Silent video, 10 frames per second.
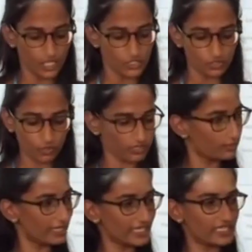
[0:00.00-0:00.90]
So on the
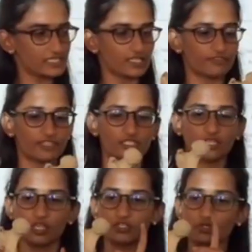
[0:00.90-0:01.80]
medial surface,
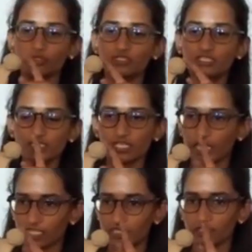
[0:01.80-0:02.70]
so this
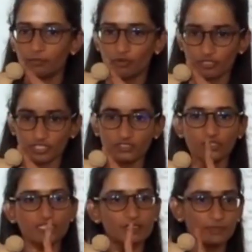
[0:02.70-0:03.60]
head
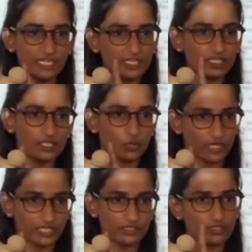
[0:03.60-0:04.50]
portion is medially
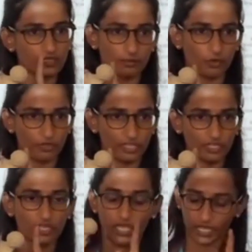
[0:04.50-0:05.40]
located in our body.
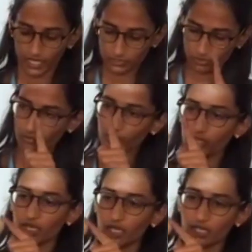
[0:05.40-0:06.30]

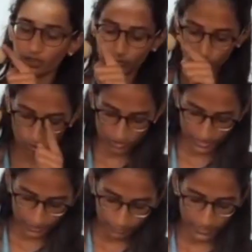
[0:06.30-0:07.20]
So below
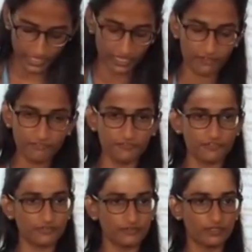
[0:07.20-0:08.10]
that we have
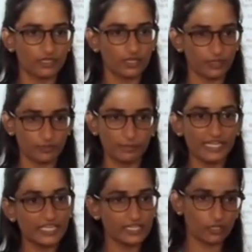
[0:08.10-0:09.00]

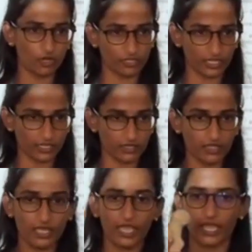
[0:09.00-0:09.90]
medial condyle,
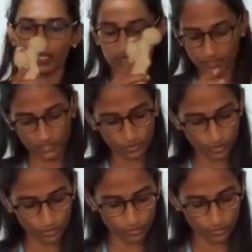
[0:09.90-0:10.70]
and